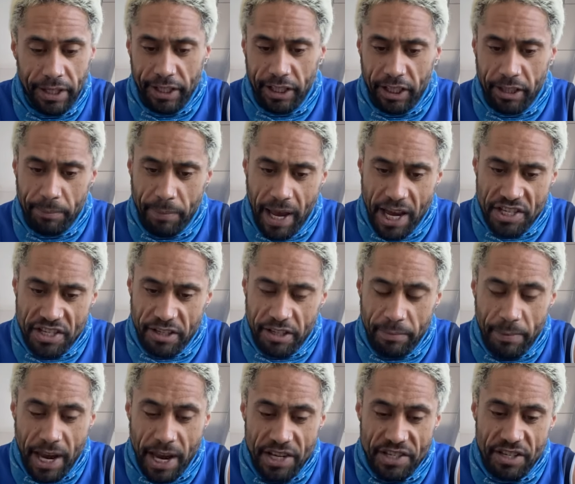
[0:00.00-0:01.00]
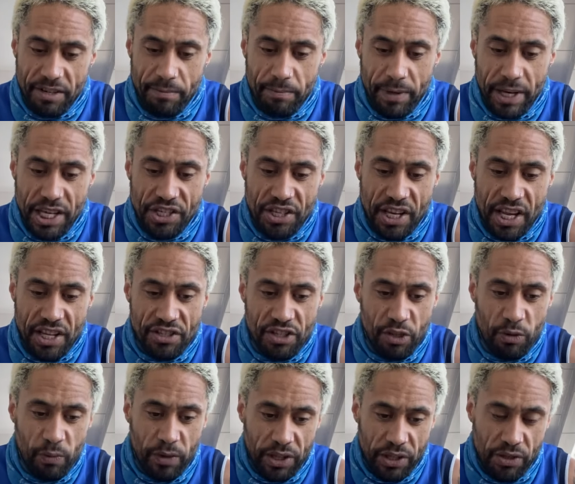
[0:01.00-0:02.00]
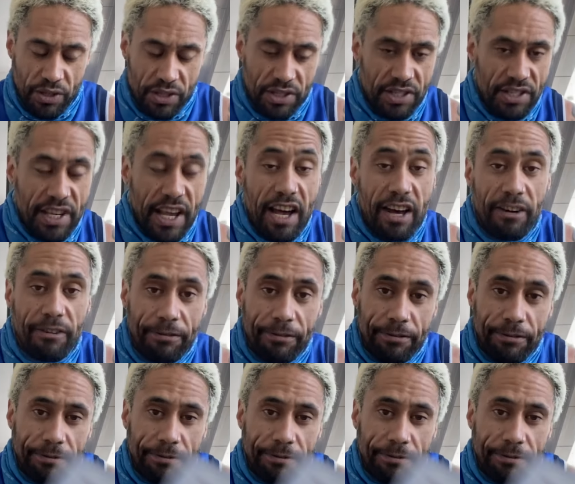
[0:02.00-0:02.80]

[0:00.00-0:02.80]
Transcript: compassion, be gentle with yourself.